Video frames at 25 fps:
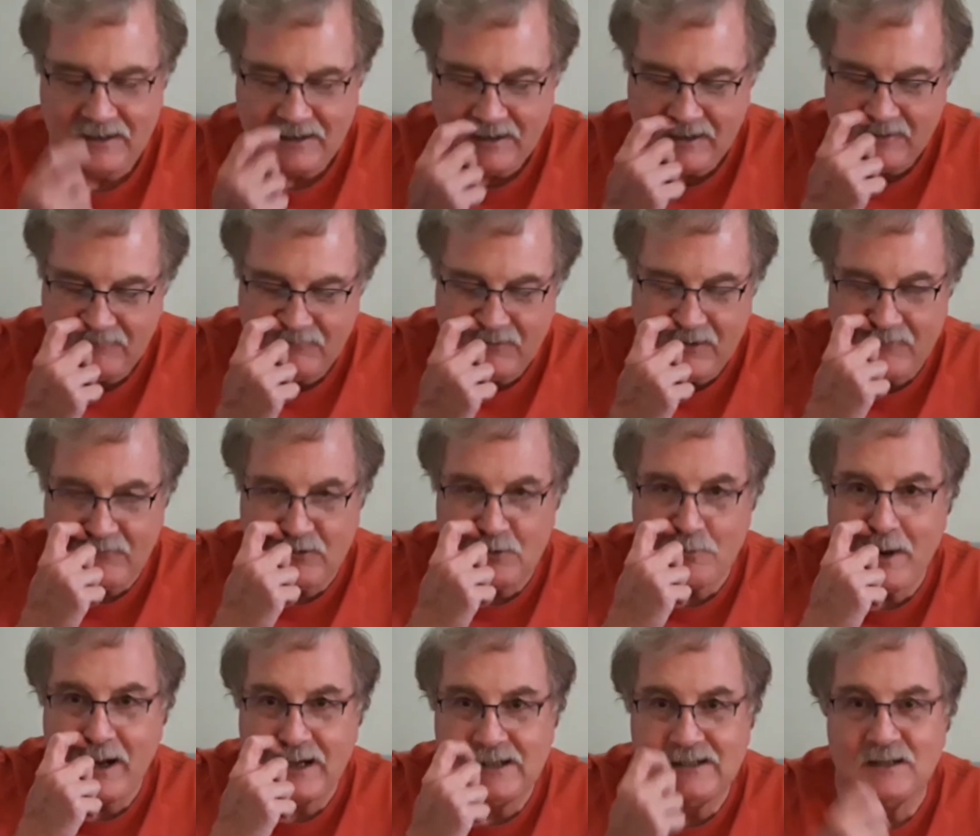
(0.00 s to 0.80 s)
Have you ever
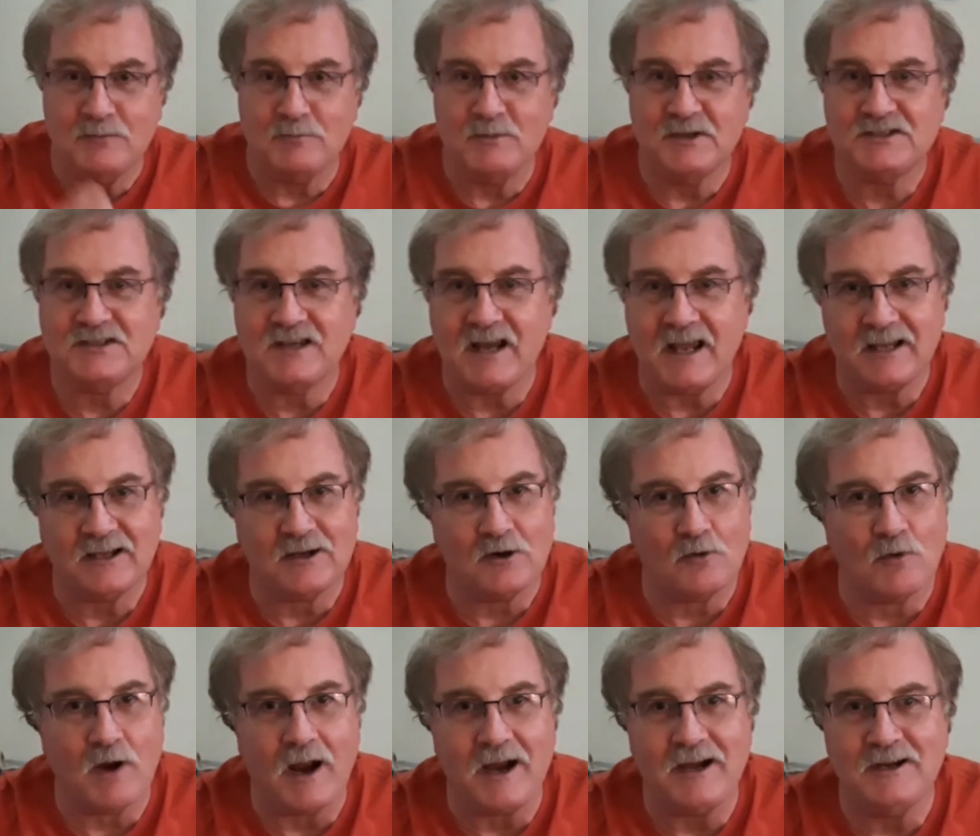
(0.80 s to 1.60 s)
made the mistake
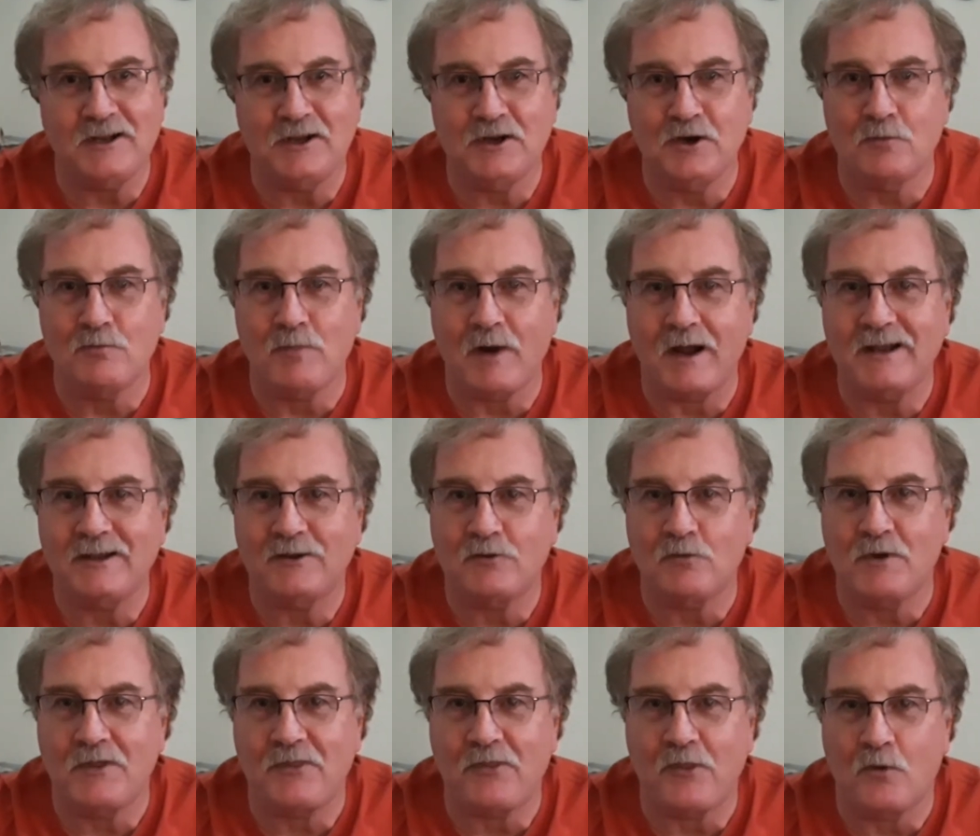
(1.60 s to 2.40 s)
of riding your bike
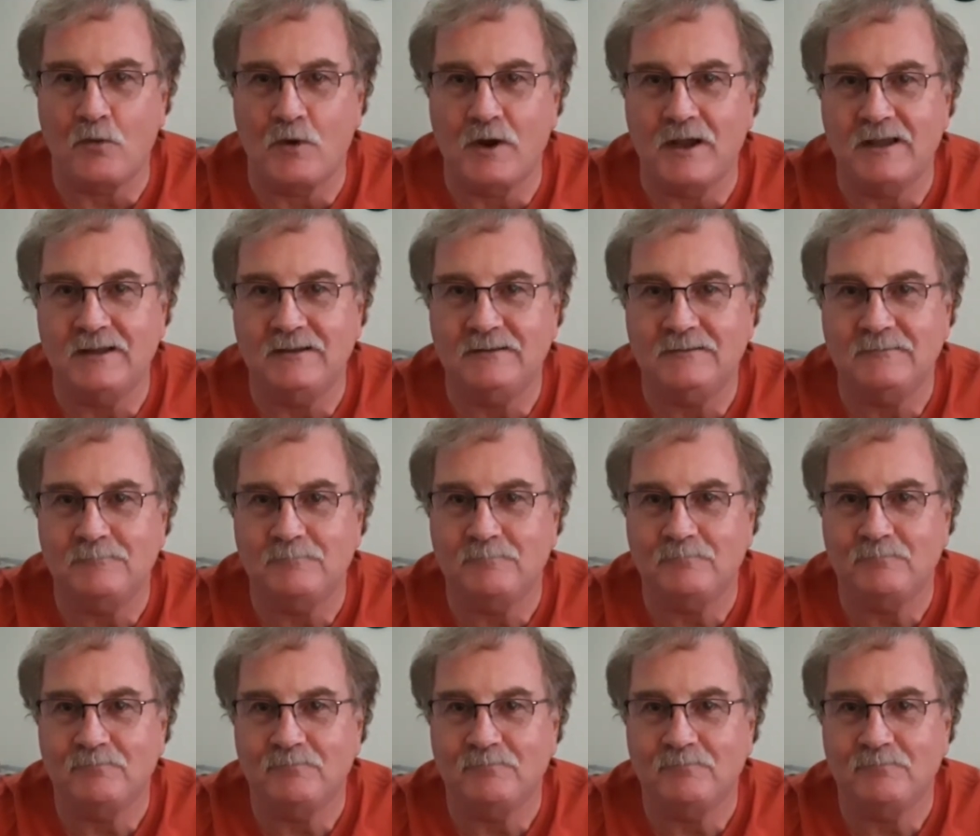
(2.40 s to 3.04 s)
with the wind?